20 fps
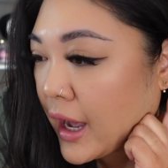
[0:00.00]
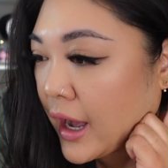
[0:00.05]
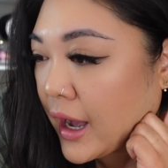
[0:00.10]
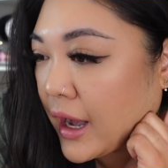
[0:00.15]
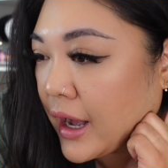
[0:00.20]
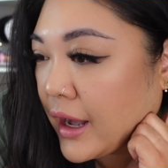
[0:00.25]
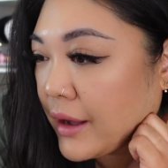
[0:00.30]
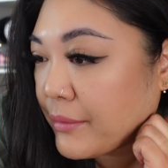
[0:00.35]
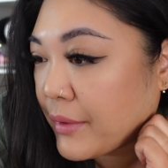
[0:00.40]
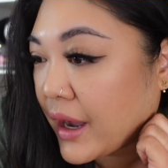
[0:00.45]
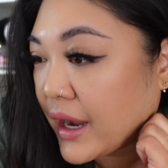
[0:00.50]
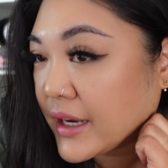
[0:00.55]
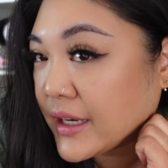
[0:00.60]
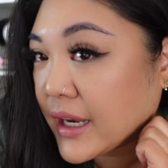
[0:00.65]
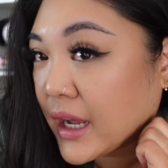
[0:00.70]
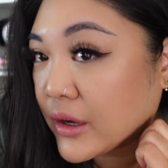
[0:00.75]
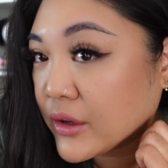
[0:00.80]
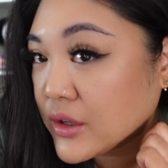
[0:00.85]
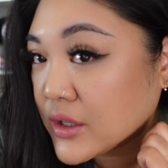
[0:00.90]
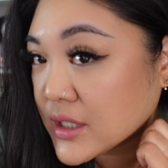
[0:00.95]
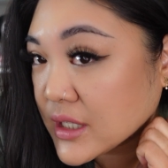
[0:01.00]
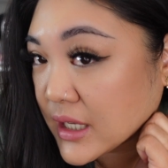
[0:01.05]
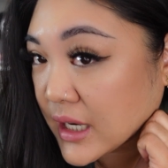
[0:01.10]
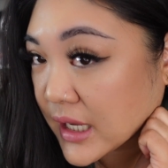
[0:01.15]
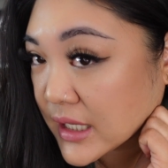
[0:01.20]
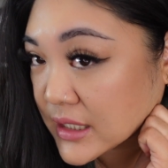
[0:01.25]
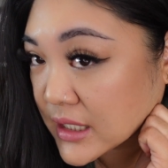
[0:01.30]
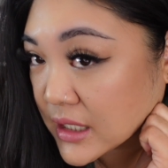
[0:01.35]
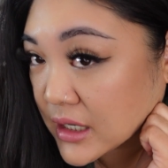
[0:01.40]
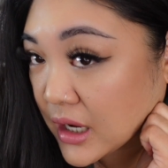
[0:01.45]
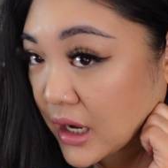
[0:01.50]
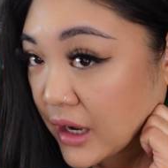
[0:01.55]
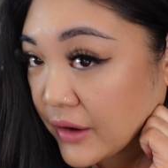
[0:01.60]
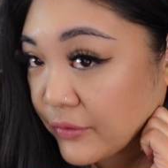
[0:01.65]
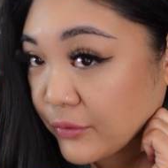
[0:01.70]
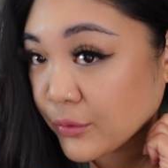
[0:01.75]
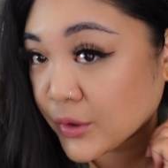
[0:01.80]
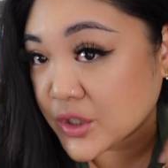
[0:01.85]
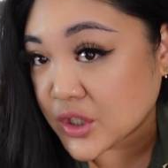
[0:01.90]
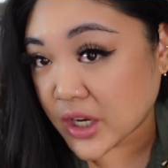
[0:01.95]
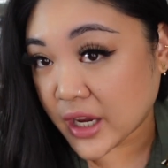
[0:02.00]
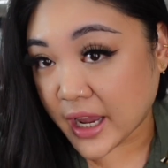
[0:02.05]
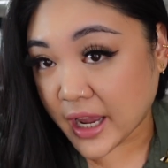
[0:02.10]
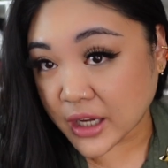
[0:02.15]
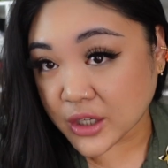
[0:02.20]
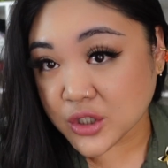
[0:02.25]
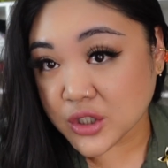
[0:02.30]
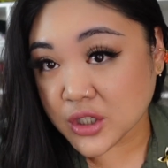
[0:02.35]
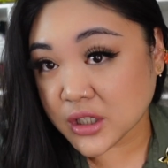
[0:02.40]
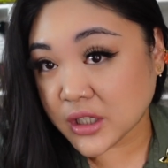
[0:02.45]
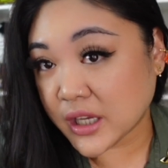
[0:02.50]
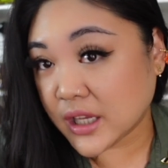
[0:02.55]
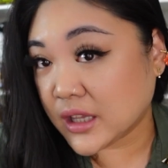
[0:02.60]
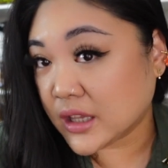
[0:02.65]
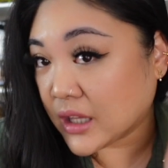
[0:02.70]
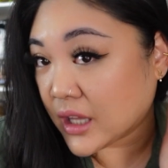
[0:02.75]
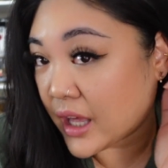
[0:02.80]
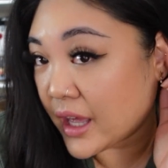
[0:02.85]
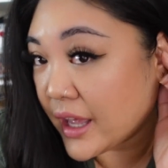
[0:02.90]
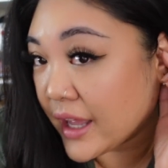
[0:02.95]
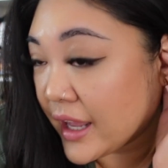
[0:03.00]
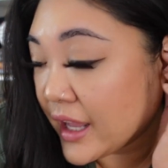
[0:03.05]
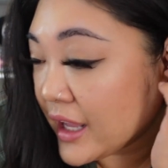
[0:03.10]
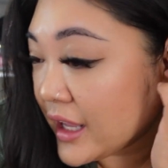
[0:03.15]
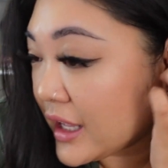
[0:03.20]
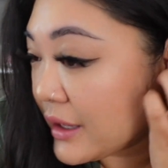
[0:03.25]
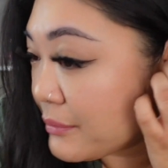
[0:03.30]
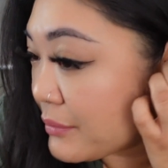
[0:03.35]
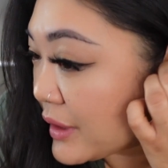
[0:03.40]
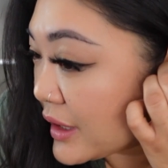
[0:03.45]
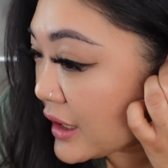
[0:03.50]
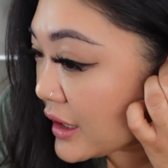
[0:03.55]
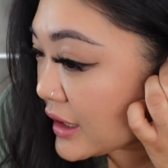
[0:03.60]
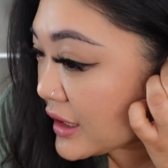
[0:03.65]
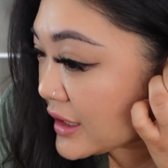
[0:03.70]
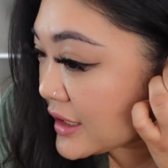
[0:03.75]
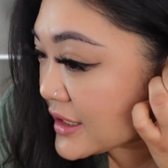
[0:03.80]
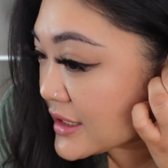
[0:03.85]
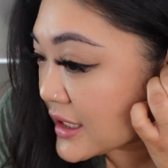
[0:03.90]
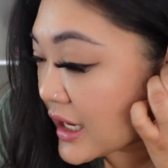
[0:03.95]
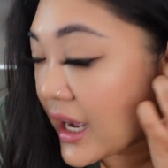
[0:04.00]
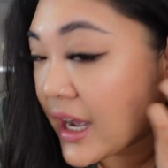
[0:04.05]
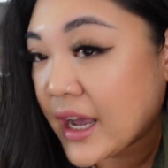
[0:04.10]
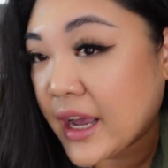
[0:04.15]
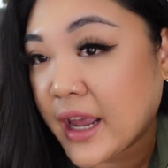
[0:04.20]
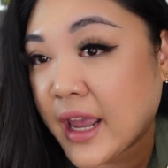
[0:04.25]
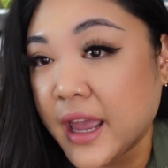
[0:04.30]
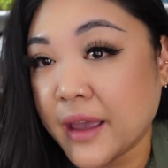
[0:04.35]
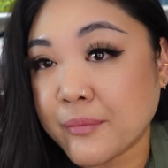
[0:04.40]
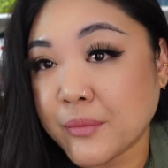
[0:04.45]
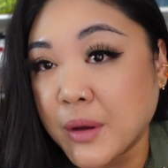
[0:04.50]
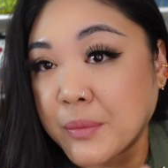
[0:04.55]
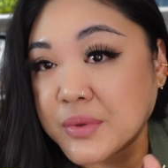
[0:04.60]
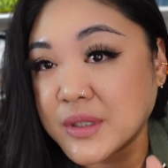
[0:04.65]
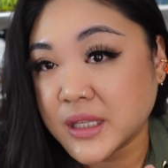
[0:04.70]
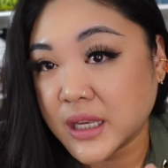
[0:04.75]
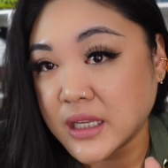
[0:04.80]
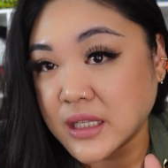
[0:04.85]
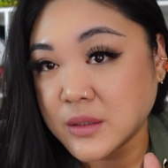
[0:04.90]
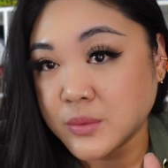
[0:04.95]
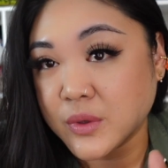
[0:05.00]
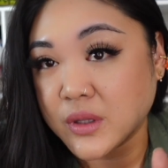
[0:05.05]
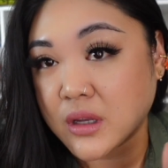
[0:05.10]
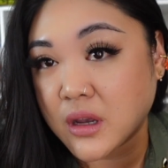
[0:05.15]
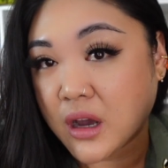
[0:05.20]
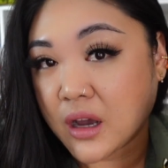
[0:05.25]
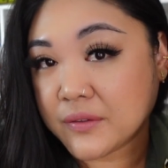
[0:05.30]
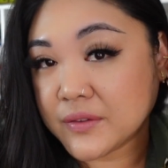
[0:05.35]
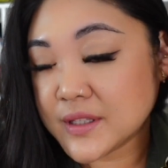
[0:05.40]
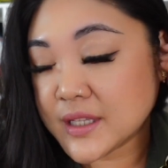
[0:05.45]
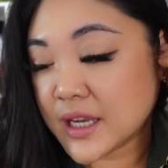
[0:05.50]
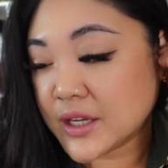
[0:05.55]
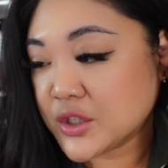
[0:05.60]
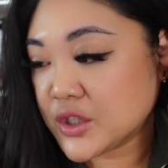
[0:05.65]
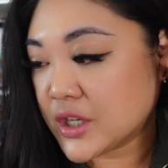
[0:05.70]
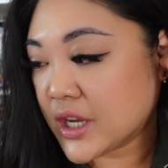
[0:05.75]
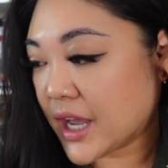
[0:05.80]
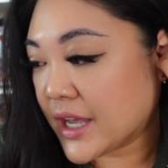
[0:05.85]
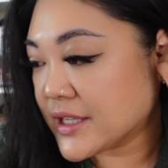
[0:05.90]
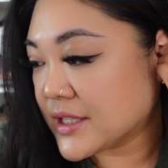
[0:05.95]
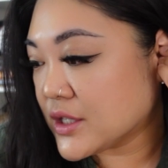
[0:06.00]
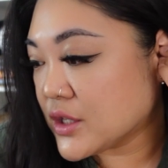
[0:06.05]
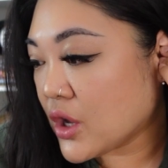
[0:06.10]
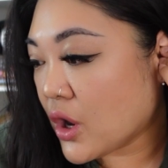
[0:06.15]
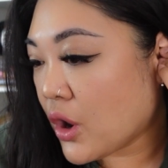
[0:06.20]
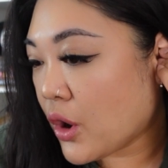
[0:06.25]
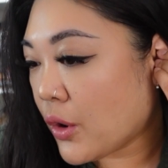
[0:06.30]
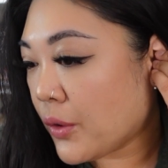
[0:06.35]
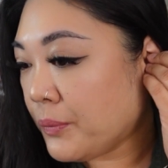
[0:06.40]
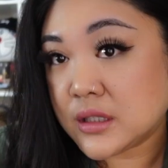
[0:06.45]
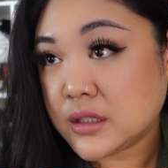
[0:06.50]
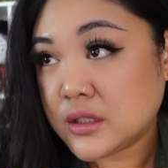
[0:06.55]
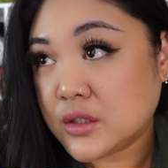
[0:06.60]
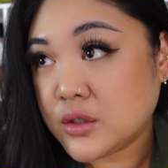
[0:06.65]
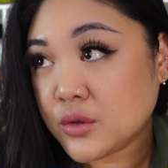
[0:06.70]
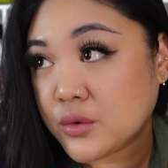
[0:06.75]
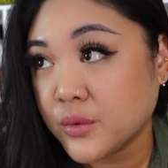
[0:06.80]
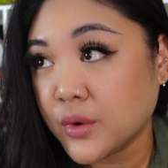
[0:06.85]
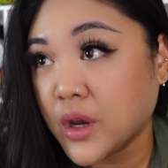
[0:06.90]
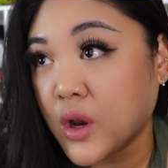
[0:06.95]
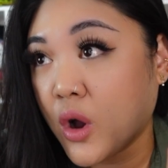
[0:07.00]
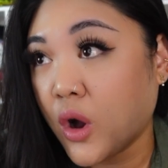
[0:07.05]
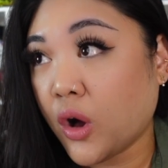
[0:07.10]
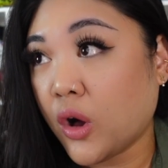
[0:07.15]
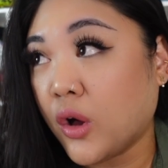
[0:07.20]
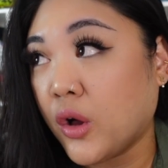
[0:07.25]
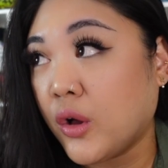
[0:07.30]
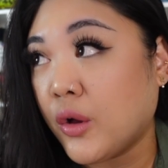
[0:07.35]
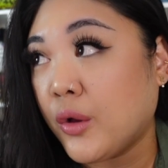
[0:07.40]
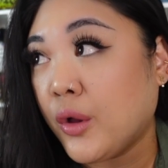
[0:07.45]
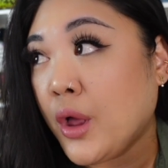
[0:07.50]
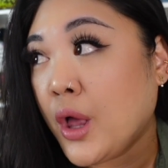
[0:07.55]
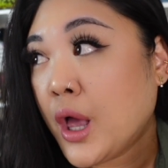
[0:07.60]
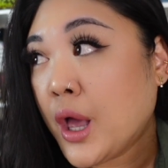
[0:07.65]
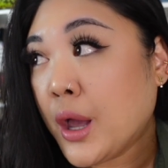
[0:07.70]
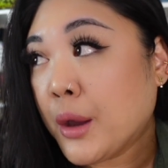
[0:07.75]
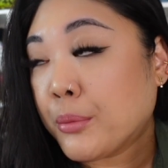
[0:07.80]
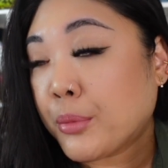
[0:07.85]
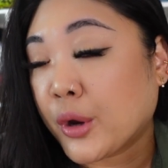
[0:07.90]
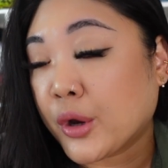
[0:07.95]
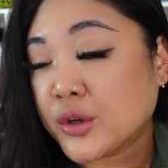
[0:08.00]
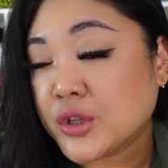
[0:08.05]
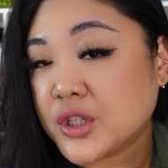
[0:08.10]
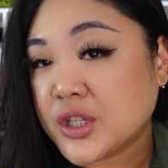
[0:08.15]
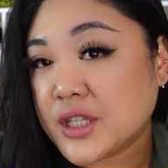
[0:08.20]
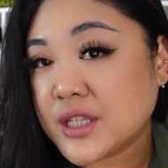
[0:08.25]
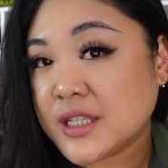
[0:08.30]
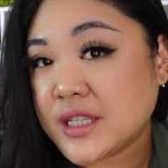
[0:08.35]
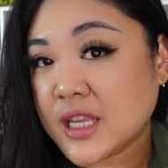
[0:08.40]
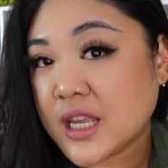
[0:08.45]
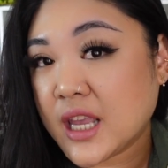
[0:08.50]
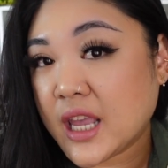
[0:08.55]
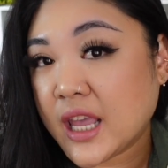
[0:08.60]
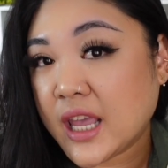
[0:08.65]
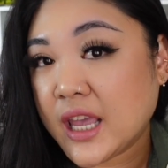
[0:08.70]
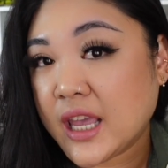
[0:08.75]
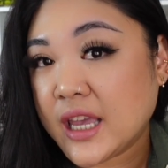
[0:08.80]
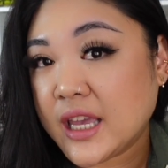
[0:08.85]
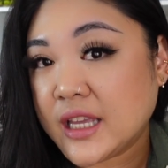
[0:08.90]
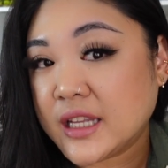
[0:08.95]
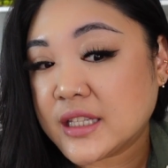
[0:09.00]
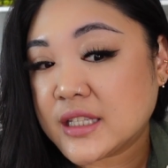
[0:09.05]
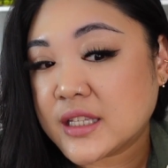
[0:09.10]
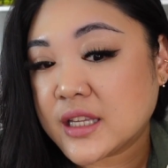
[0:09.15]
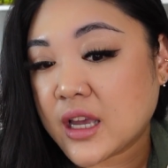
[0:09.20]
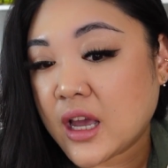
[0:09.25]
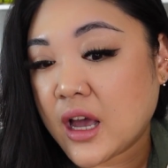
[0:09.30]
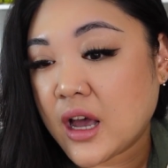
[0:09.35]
I now use it as a cuff, which I actually like because I am obsessed with cuffs, as you guys know. Do recall purchasing it